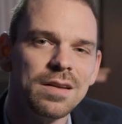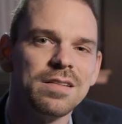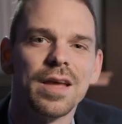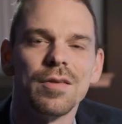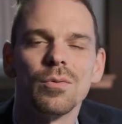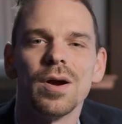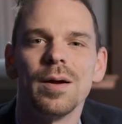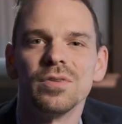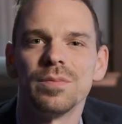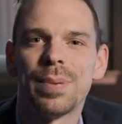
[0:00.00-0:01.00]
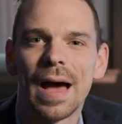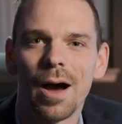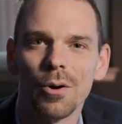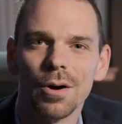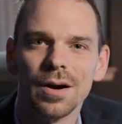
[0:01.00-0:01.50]
Together, we're able to
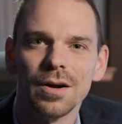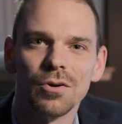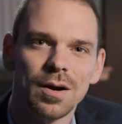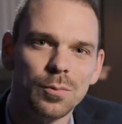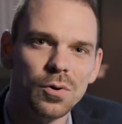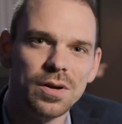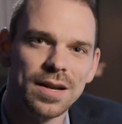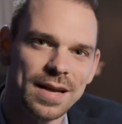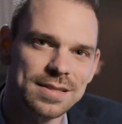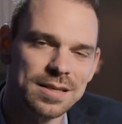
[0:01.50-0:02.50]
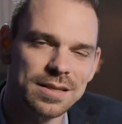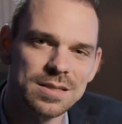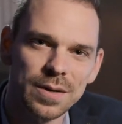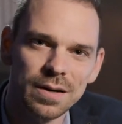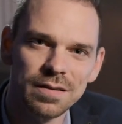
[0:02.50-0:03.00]
power incredible connected
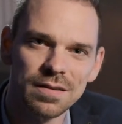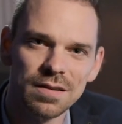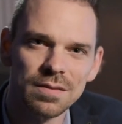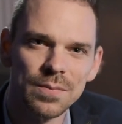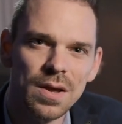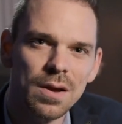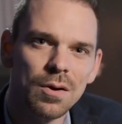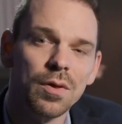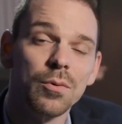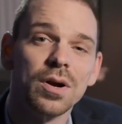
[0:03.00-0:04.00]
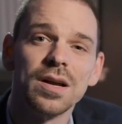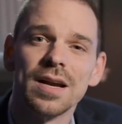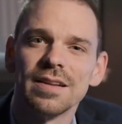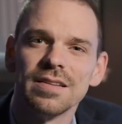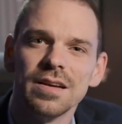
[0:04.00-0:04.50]
experiences, whether we're
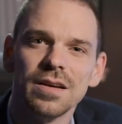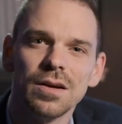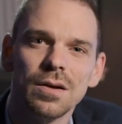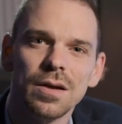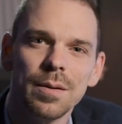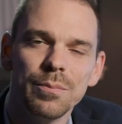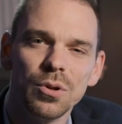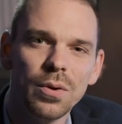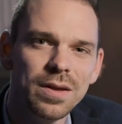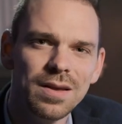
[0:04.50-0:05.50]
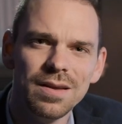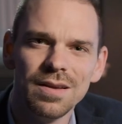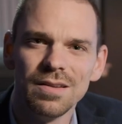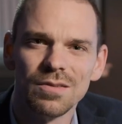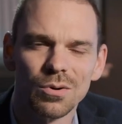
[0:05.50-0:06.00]
connecting
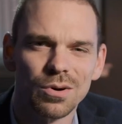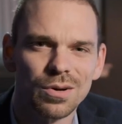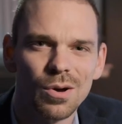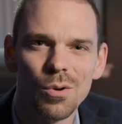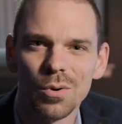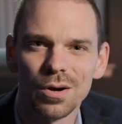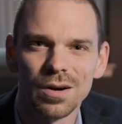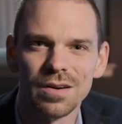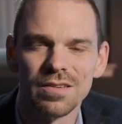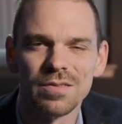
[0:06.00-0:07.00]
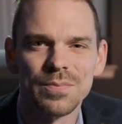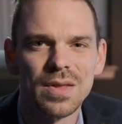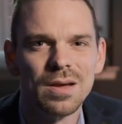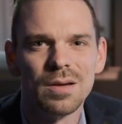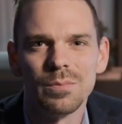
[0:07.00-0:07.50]
employees or coworkers
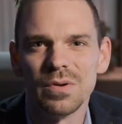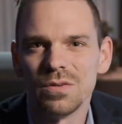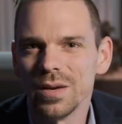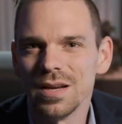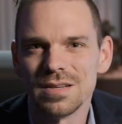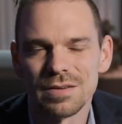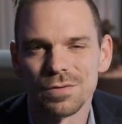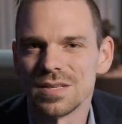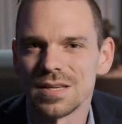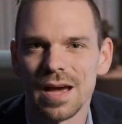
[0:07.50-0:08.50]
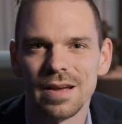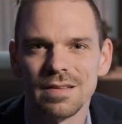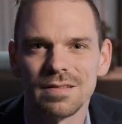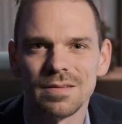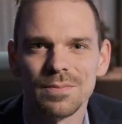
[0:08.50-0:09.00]
between different
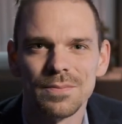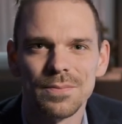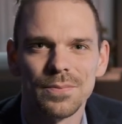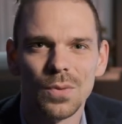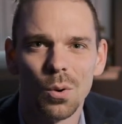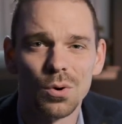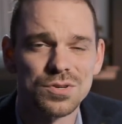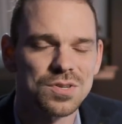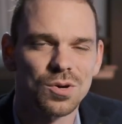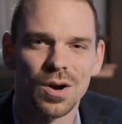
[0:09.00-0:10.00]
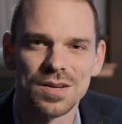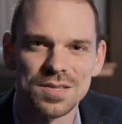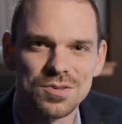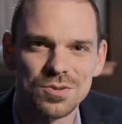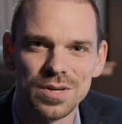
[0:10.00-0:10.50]
sites or just
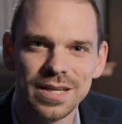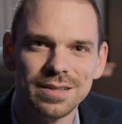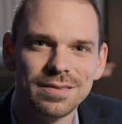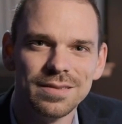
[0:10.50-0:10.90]
across the street,